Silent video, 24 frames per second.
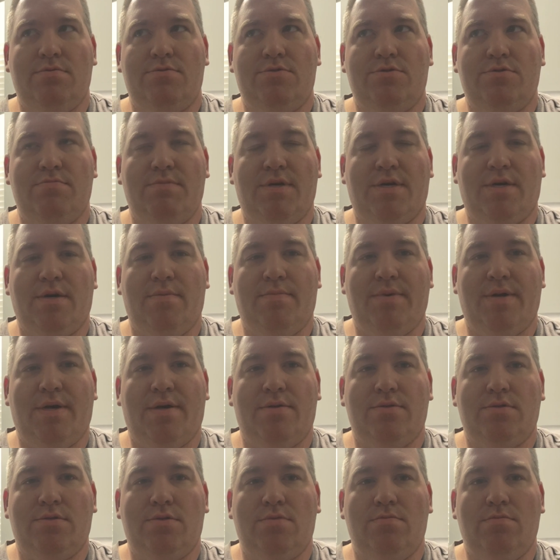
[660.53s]
should be coming
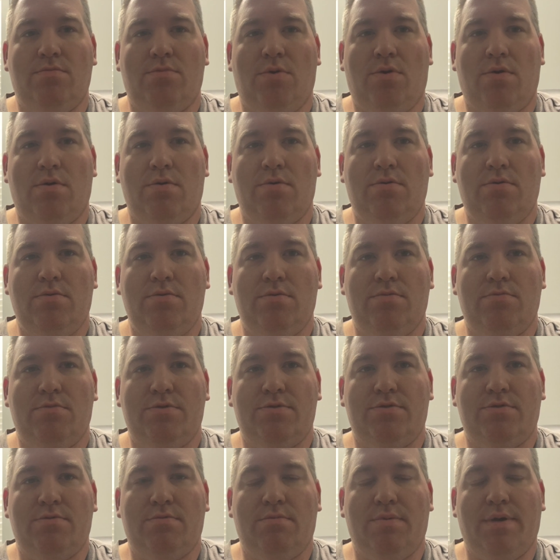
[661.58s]
out tomorrow,
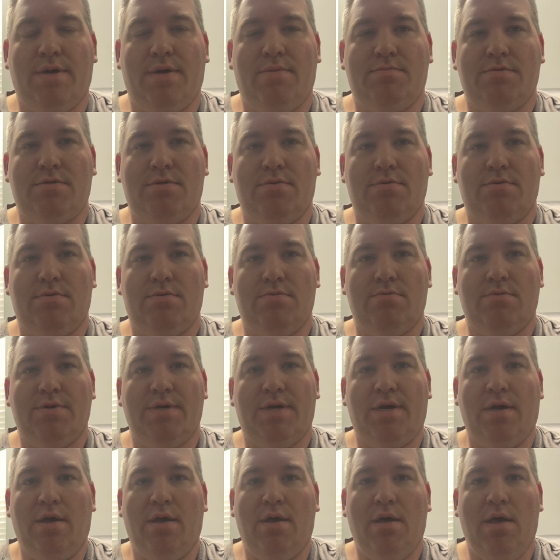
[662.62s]
which would be episode
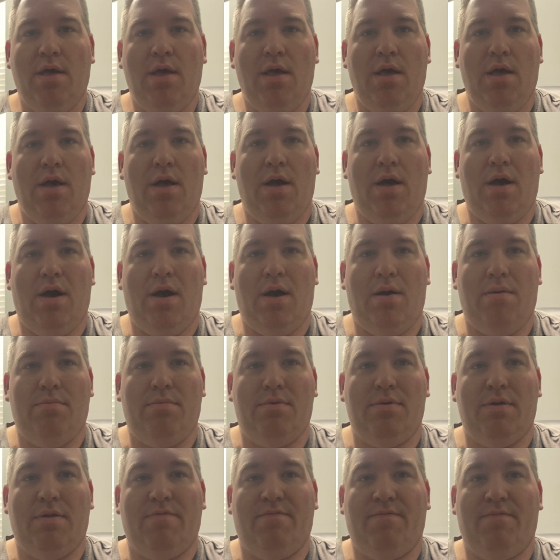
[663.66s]
3.
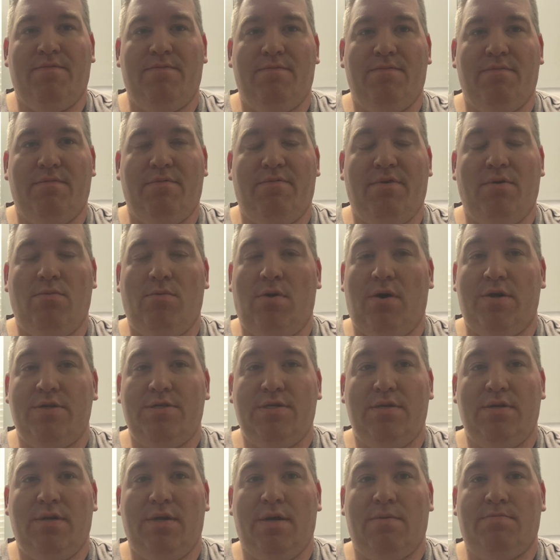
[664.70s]
But if you're
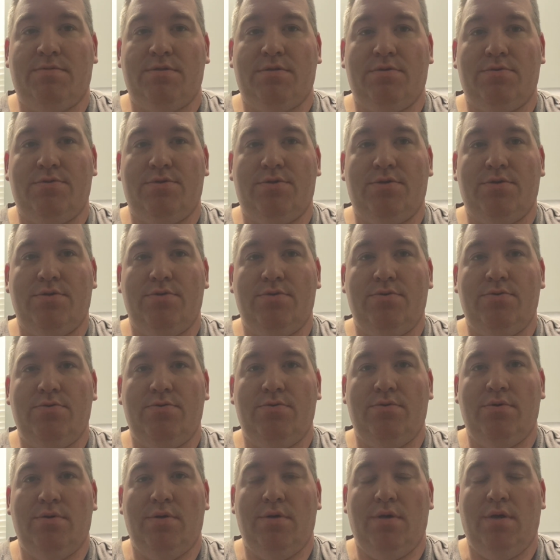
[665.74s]
watching episode 2,
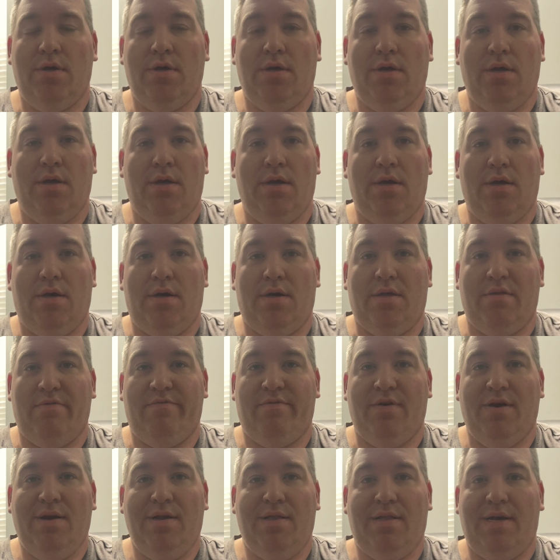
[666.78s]
the
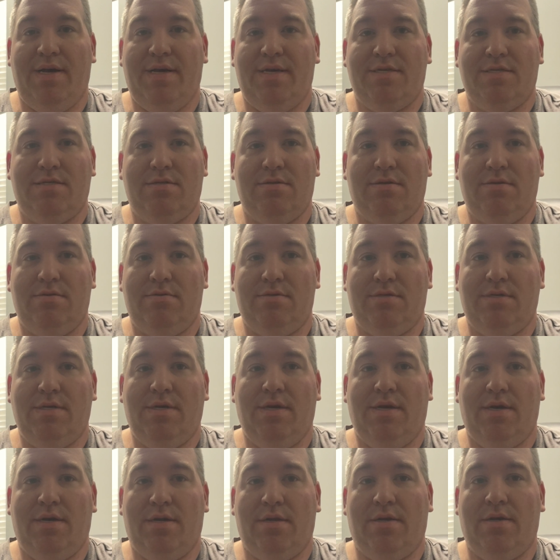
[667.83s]
very last
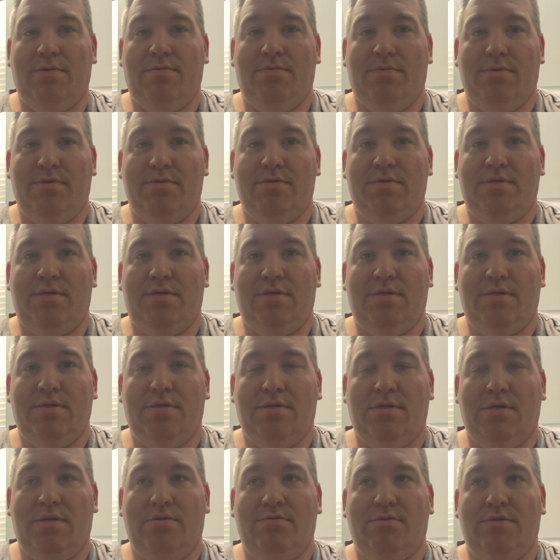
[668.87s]
scene, it was a
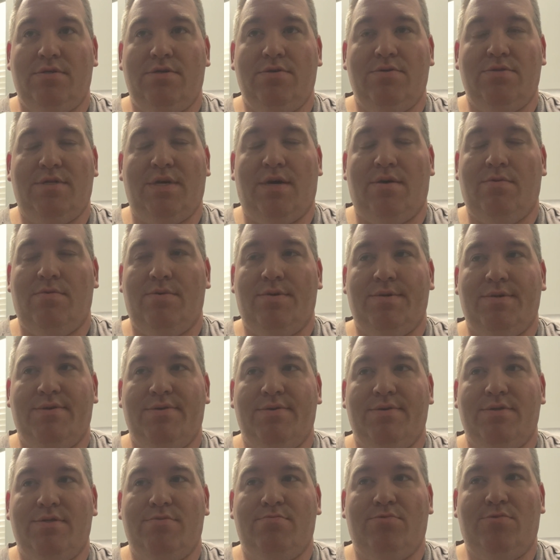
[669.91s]
doozy. I don't want to do
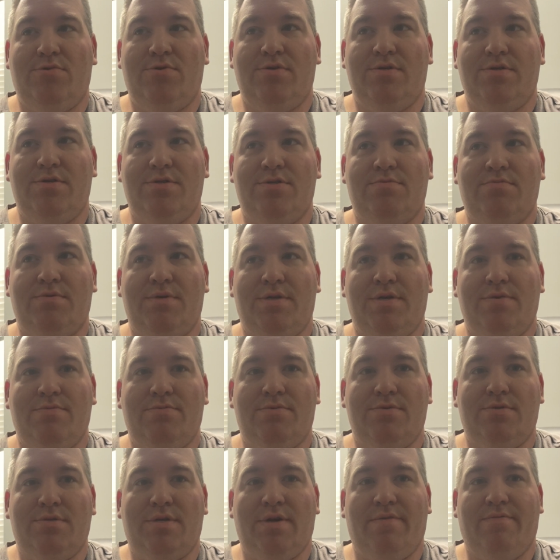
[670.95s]
any spoilers, but it
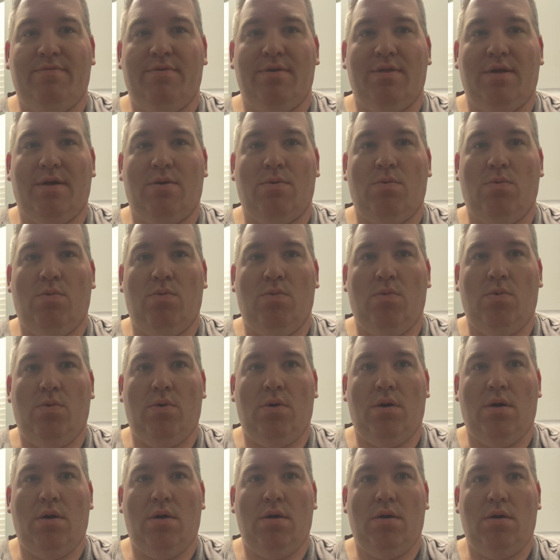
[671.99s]
was definitely like,
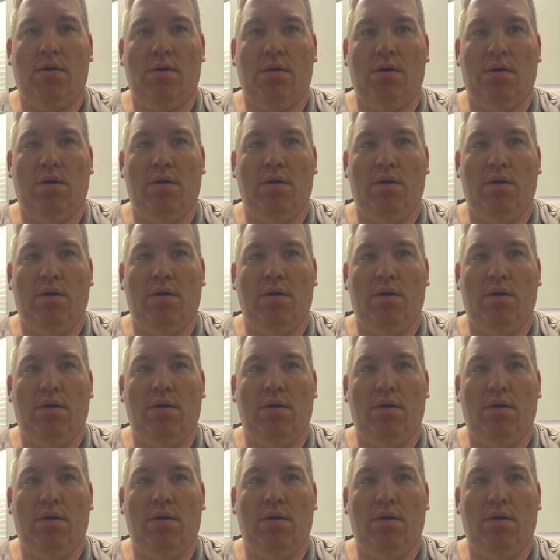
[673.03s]
what?